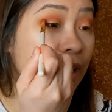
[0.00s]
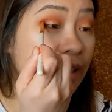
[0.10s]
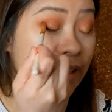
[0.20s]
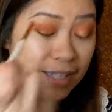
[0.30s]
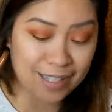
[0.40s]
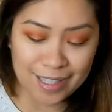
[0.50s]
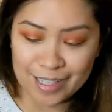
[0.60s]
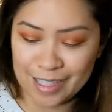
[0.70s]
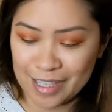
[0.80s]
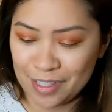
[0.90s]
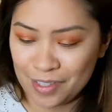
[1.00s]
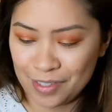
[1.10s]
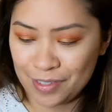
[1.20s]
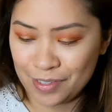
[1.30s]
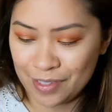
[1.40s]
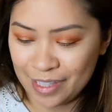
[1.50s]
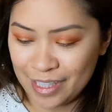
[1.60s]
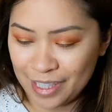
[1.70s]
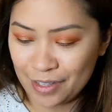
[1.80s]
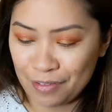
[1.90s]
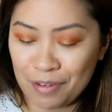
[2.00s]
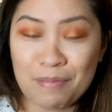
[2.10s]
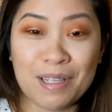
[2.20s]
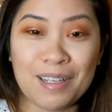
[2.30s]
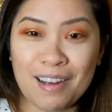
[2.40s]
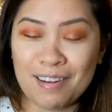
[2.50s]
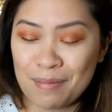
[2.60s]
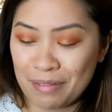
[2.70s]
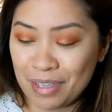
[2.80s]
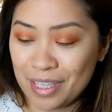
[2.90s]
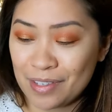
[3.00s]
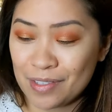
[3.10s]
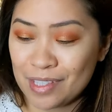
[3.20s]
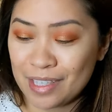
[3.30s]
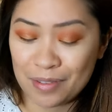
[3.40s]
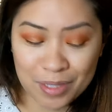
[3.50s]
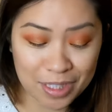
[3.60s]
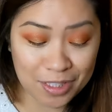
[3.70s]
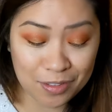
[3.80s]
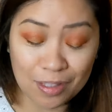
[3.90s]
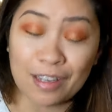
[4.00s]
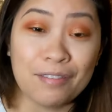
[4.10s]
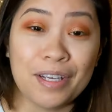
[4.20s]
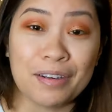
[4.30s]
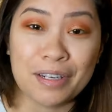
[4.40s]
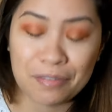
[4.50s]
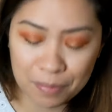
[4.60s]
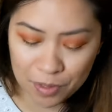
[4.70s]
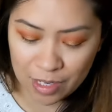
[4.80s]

I tend to hear from a lot on my videos, and I really do love hearing from you